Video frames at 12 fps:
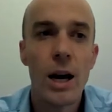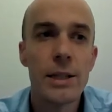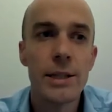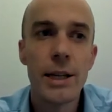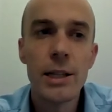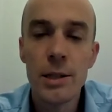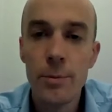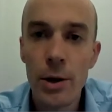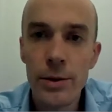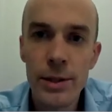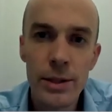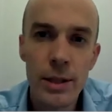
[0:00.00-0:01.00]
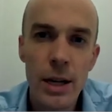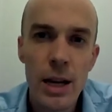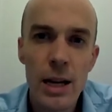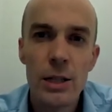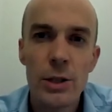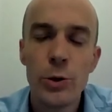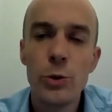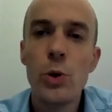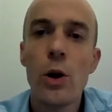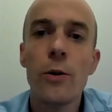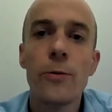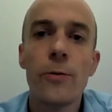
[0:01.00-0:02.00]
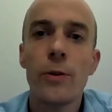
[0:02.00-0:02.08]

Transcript: At six months, two of